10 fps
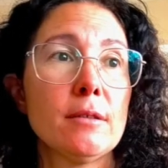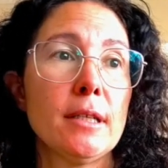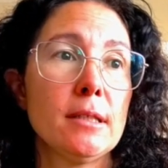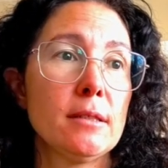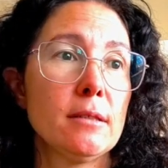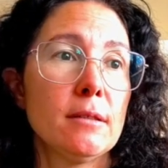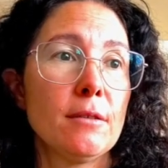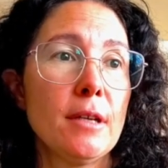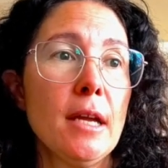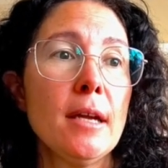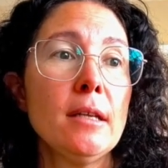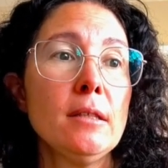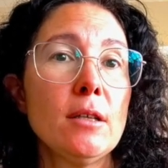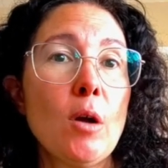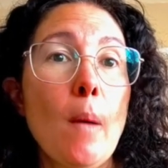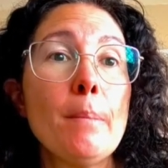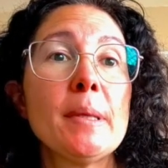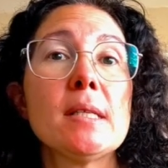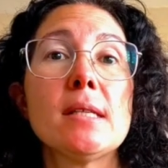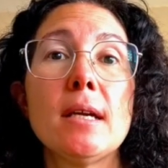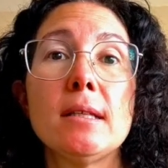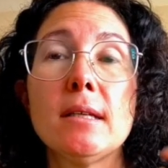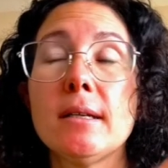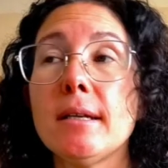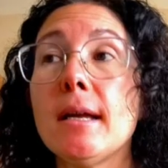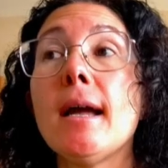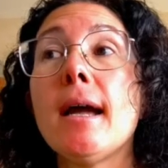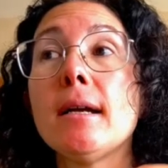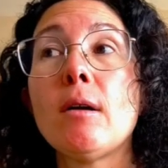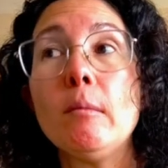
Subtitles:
for LRAs: create, compensate, and